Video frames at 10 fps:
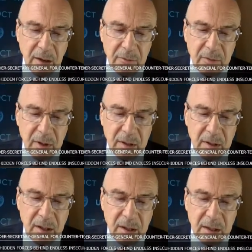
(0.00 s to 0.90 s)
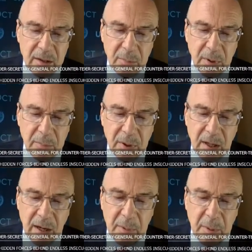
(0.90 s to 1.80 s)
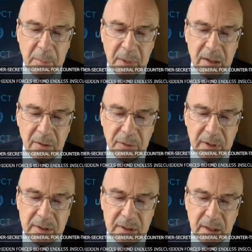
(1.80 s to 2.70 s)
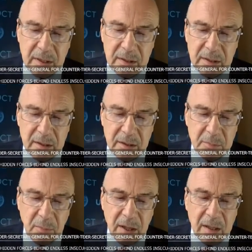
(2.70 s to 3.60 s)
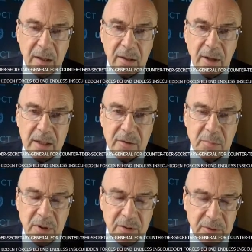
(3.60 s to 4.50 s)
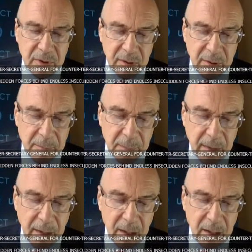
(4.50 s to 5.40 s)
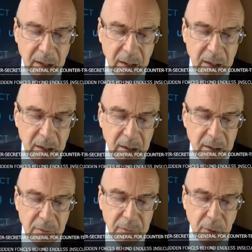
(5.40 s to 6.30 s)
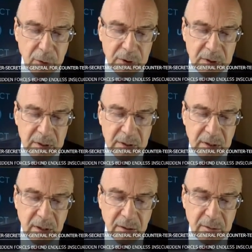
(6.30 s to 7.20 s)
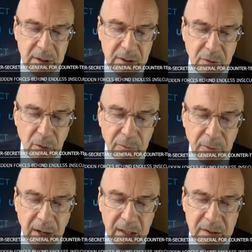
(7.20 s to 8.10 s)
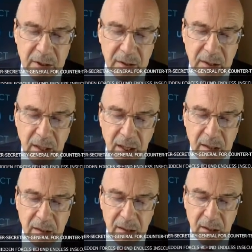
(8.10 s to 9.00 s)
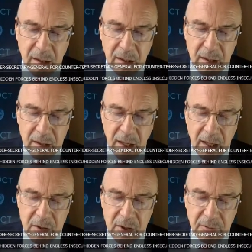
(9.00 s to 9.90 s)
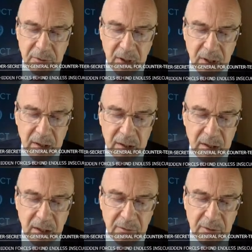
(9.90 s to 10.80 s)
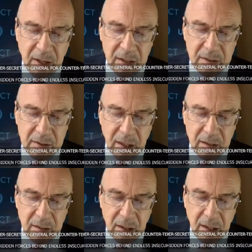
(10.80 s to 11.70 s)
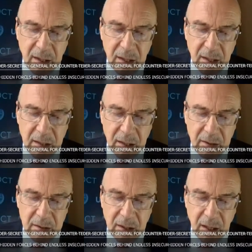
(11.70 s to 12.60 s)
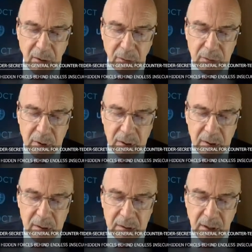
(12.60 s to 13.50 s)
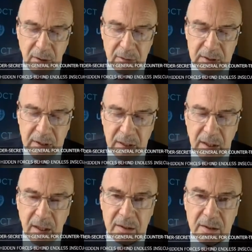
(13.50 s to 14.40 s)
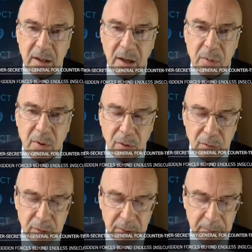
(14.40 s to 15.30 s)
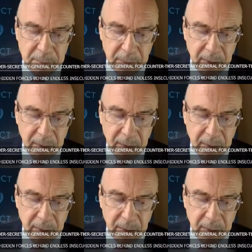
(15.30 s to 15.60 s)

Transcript: have regrettably become manifest since my last briefing. The first is the risk of ISIL-K, the Daesh affiliate in Afghanistan, carried out terrorist attacks abroad.